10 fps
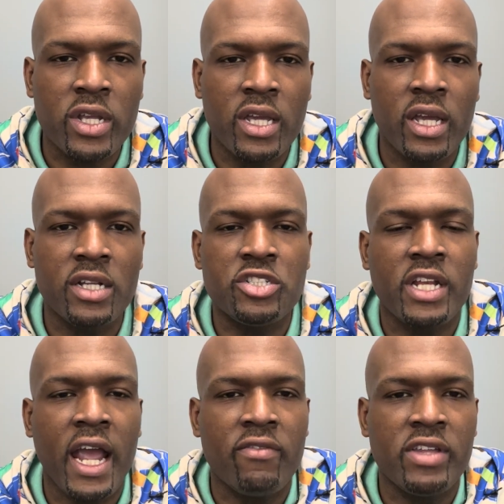kid should
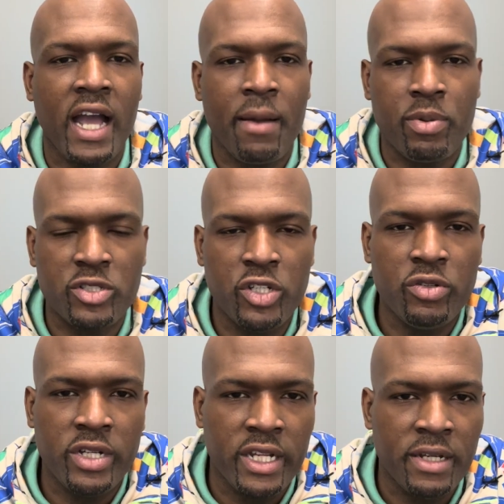have the
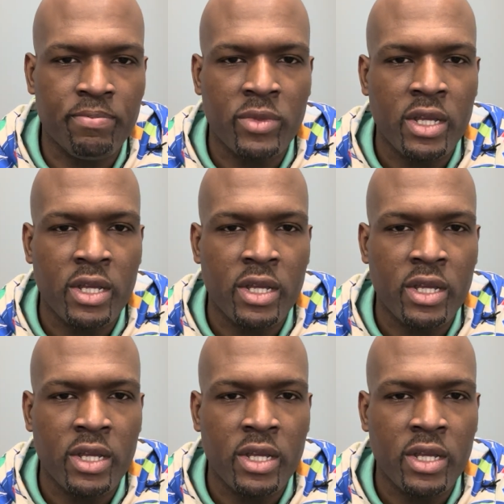opportunity